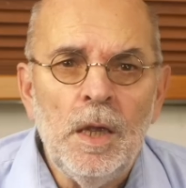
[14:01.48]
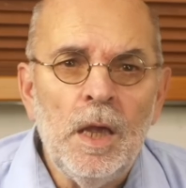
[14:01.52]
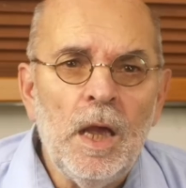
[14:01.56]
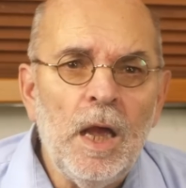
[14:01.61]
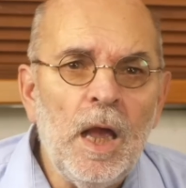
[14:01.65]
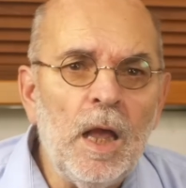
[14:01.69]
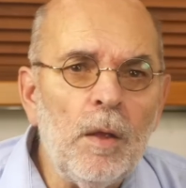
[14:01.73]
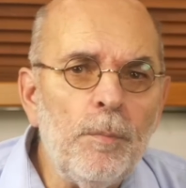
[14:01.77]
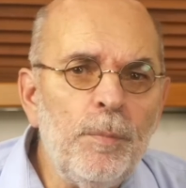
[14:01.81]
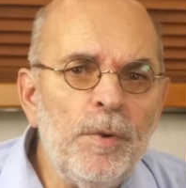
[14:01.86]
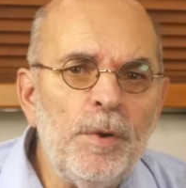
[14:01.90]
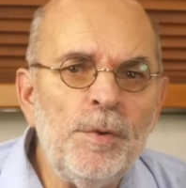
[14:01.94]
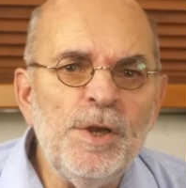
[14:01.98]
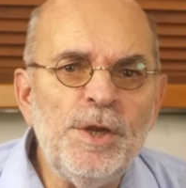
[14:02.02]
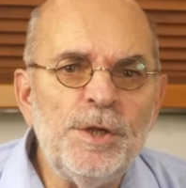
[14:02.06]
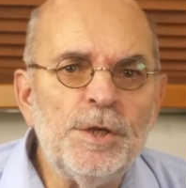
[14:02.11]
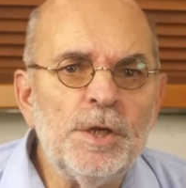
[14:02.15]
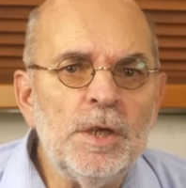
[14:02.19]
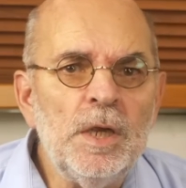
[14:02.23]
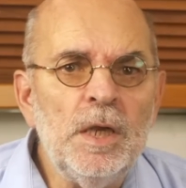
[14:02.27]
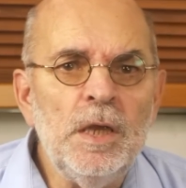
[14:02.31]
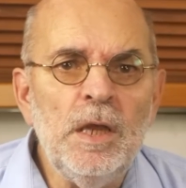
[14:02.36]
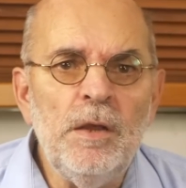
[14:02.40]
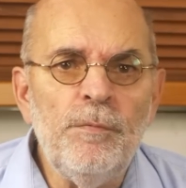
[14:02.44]
Help me
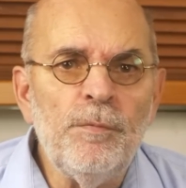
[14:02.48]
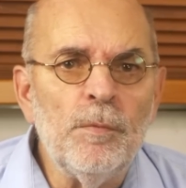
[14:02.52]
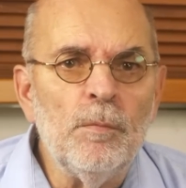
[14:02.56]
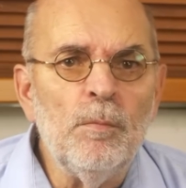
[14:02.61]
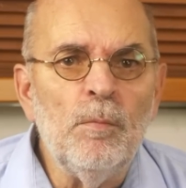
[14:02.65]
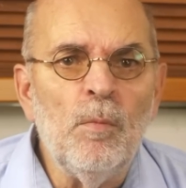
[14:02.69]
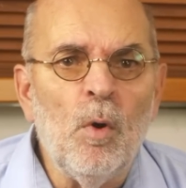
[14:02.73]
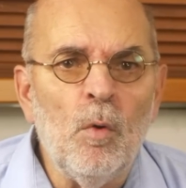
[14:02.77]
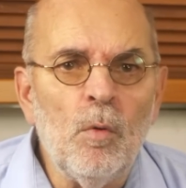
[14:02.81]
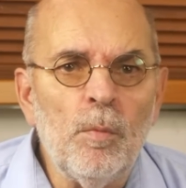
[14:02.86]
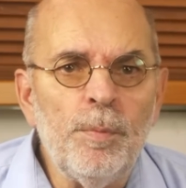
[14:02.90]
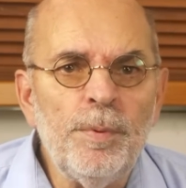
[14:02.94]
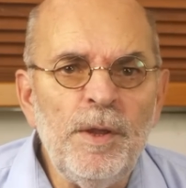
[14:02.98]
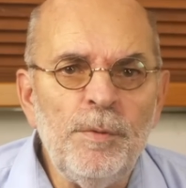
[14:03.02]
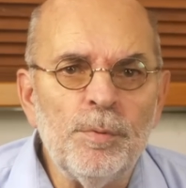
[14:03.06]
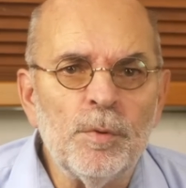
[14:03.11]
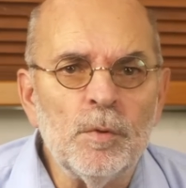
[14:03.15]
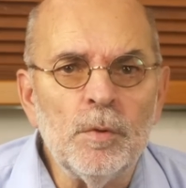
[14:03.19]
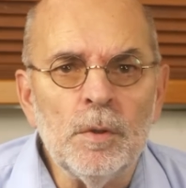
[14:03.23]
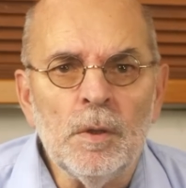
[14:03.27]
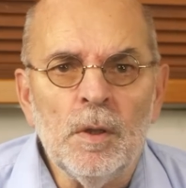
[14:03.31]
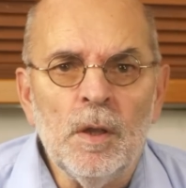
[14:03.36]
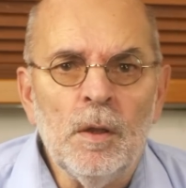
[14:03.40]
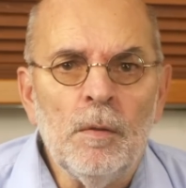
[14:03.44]
reach even more
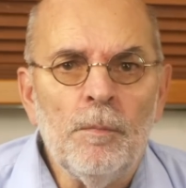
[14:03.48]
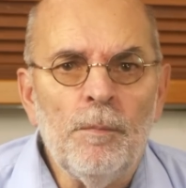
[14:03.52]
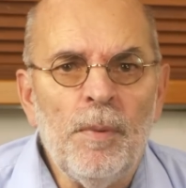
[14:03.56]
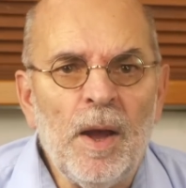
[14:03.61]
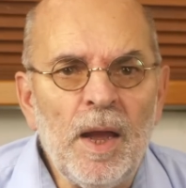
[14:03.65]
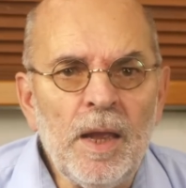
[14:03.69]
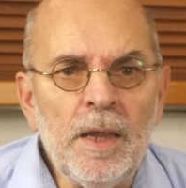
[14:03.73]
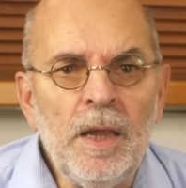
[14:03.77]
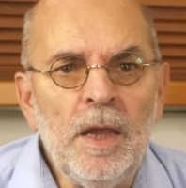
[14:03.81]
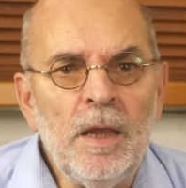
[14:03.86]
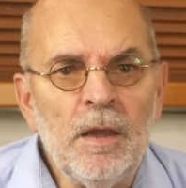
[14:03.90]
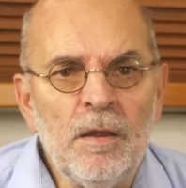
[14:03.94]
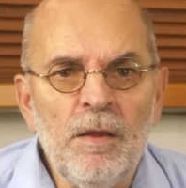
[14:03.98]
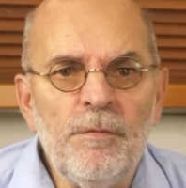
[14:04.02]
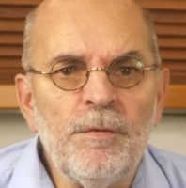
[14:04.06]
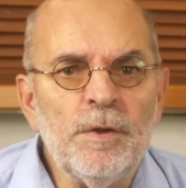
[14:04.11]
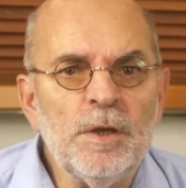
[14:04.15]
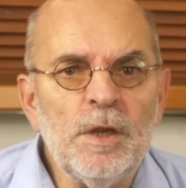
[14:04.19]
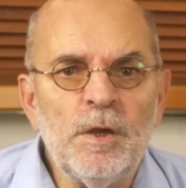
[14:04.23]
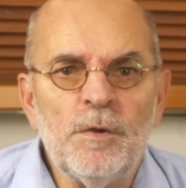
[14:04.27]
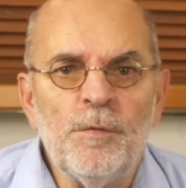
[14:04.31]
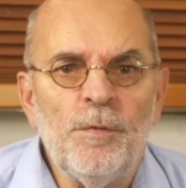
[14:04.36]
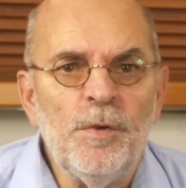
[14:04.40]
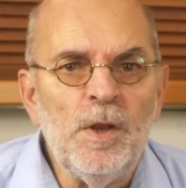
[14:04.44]
people by
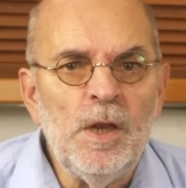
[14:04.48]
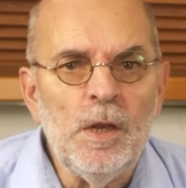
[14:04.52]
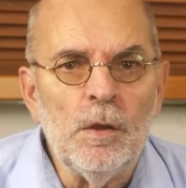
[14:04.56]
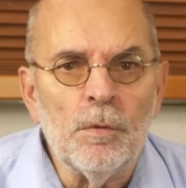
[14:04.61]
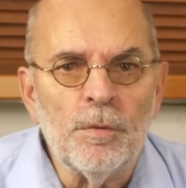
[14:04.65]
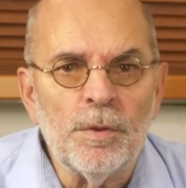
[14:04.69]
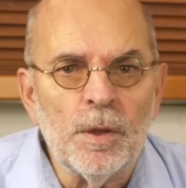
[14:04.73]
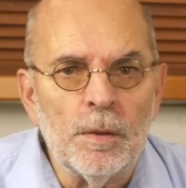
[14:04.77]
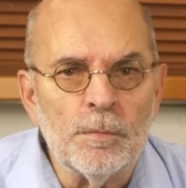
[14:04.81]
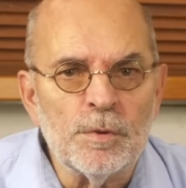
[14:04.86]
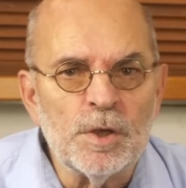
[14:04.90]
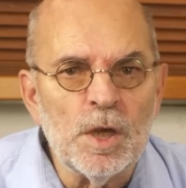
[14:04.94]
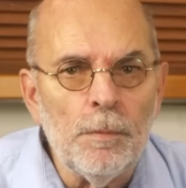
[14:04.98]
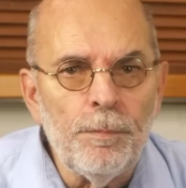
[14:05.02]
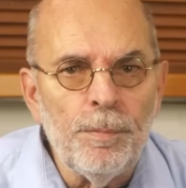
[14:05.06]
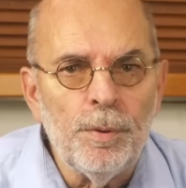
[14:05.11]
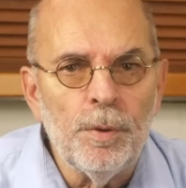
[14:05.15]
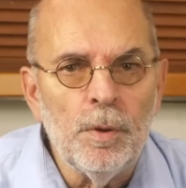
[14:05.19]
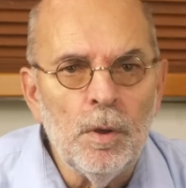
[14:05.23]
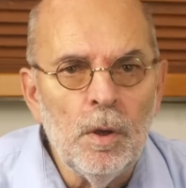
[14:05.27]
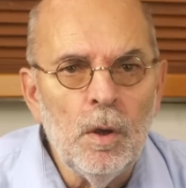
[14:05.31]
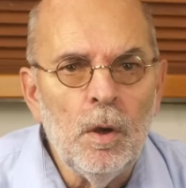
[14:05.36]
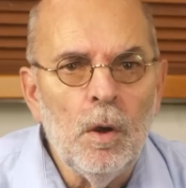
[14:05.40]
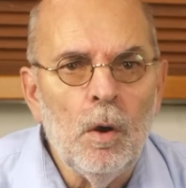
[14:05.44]
giving this video a thumbs up,
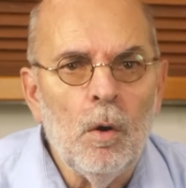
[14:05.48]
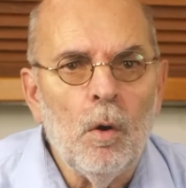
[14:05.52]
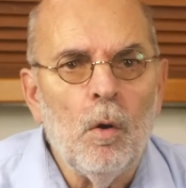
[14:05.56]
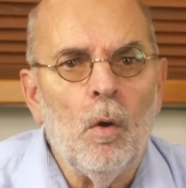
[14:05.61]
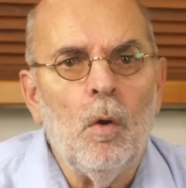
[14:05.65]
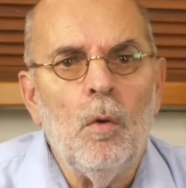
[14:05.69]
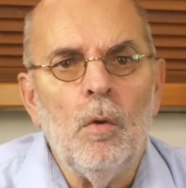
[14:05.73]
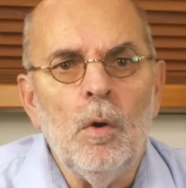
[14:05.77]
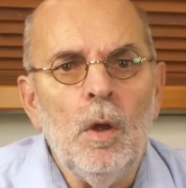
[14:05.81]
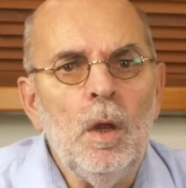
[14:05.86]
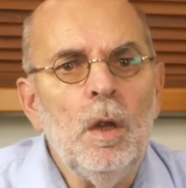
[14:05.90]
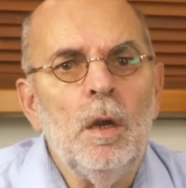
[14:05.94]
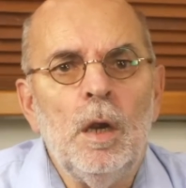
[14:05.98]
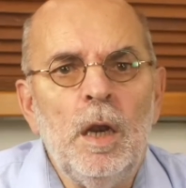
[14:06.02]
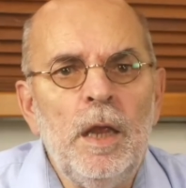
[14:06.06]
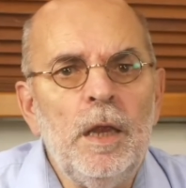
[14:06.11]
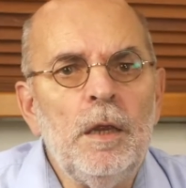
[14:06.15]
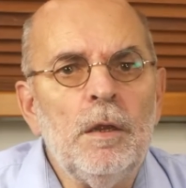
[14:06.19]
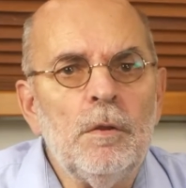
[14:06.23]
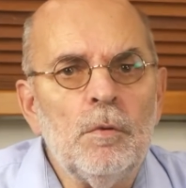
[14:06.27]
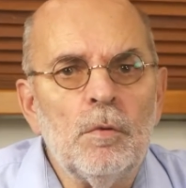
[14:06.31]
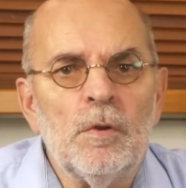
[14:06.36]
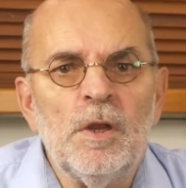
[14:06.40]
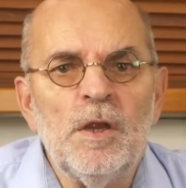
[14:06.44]
or
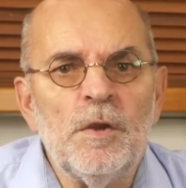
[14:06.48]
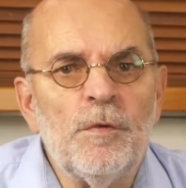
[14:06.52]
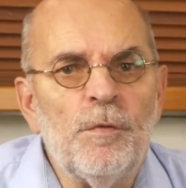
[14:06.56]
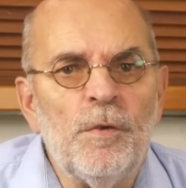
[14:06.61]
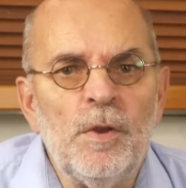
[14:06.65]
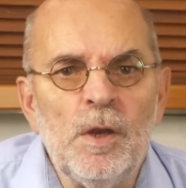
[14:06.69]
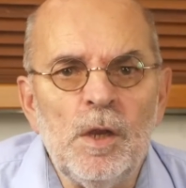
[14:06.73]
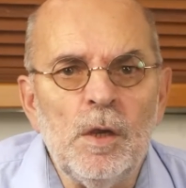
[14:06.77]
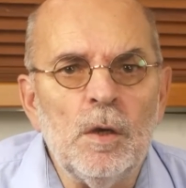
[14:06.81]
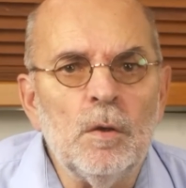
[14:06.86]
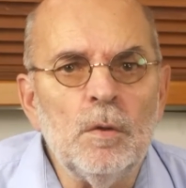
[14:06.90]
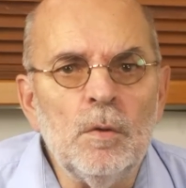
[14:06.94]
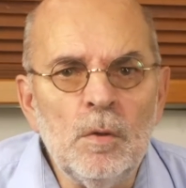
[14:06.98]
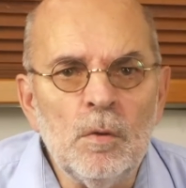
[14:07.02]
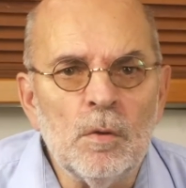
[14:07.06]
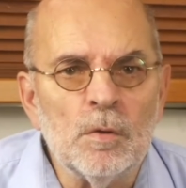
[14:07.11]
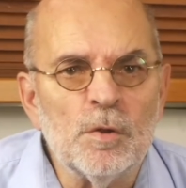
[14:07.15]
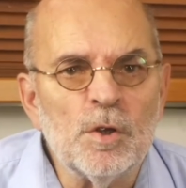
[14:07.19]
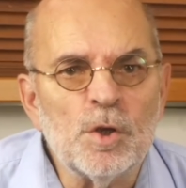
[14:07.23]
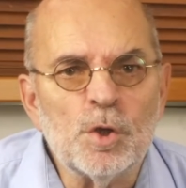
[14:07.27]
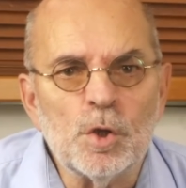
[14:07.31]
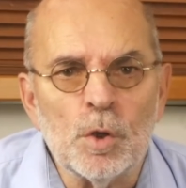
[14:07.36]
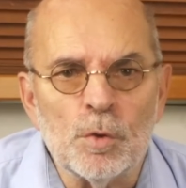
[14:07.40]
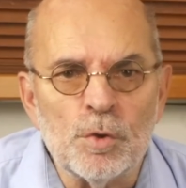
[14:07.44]
link to this video
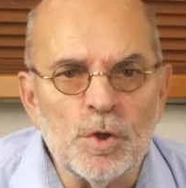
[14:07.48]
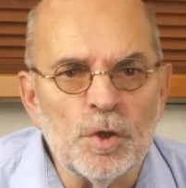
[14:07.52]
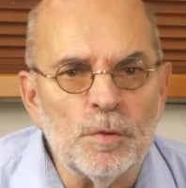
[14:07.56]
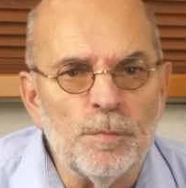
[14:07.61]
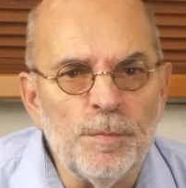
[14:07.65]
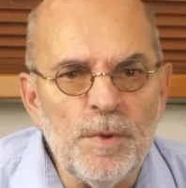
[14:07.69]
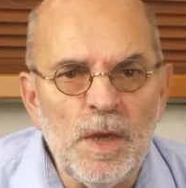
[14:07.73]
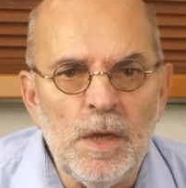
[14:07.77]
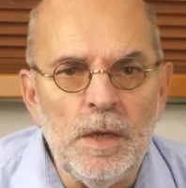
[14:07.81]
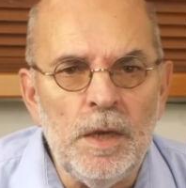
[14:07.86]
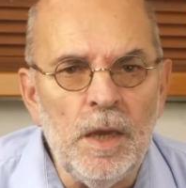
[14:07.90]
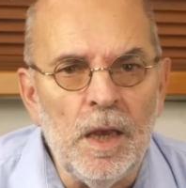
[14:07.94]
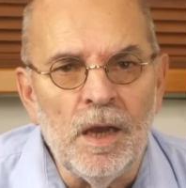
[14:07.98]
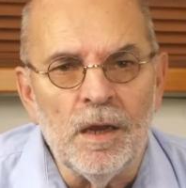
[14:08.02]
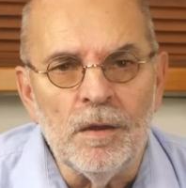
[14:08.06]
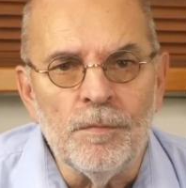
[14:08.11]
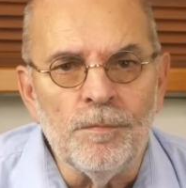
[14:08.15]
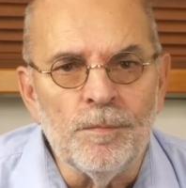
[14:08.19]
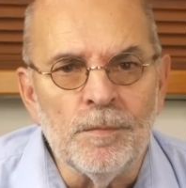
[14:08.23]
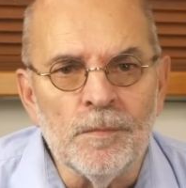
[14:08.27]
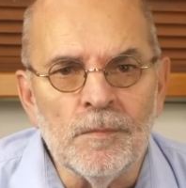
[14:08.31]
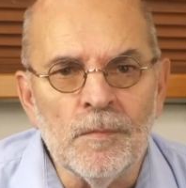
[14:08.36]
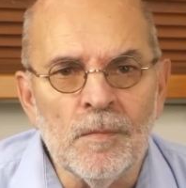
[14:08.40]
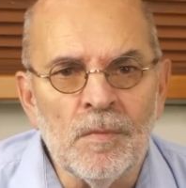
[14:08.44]
on the social media.
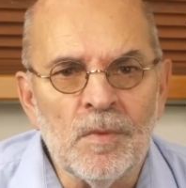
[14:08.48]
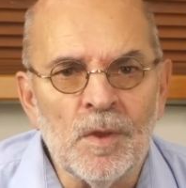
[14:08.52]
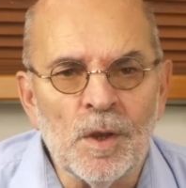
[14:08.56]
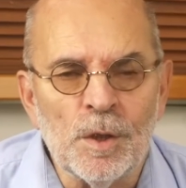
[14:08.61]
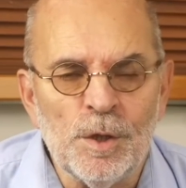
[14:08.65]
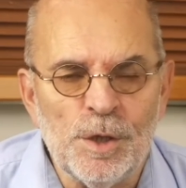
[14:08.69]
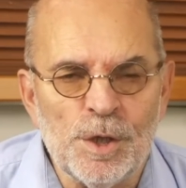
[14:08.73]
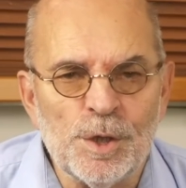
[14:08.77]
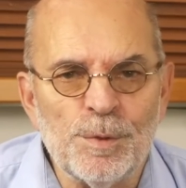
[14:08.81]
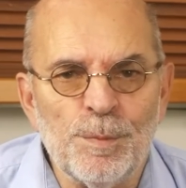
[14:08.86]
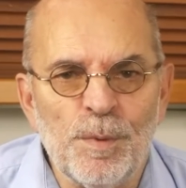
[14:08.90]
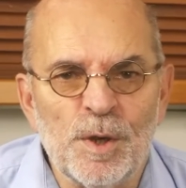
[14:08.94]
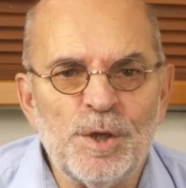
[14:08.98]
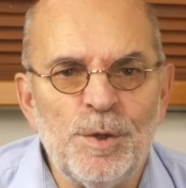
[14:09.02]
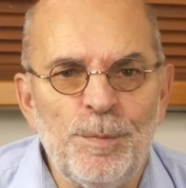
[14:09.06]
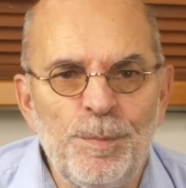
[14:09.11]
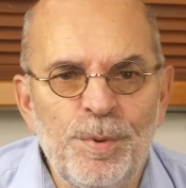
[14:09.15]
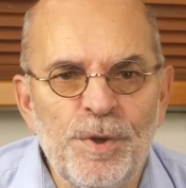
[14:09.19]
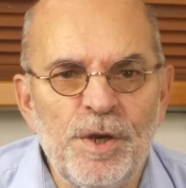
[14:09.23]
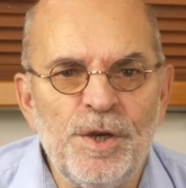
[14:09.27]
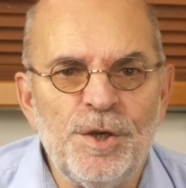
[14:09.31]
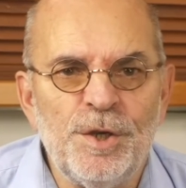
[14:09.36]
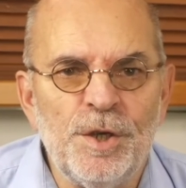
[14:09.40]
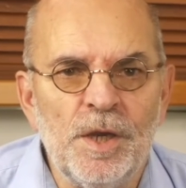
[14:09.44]
It is much
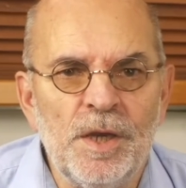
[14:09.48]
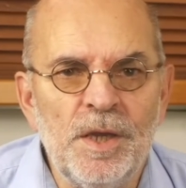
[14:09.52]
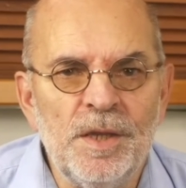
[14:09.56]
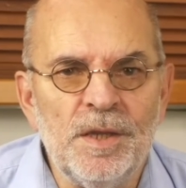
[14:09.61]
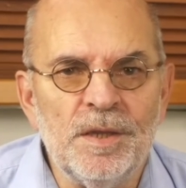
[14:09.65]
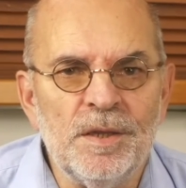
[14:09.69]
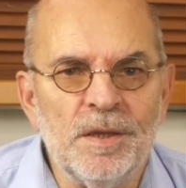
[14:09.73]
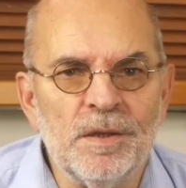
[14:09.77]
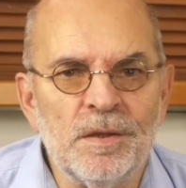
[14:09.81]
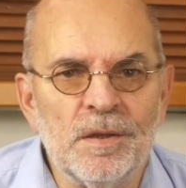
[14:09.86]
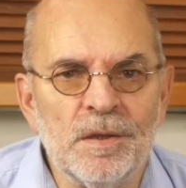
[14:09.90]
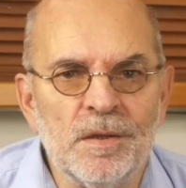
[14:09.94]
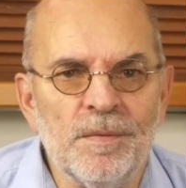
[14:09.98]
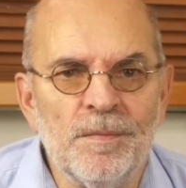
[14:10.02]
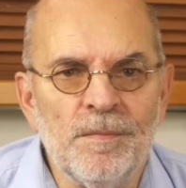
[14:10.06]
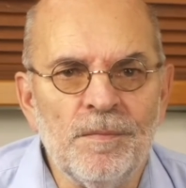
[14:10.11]
appreciated.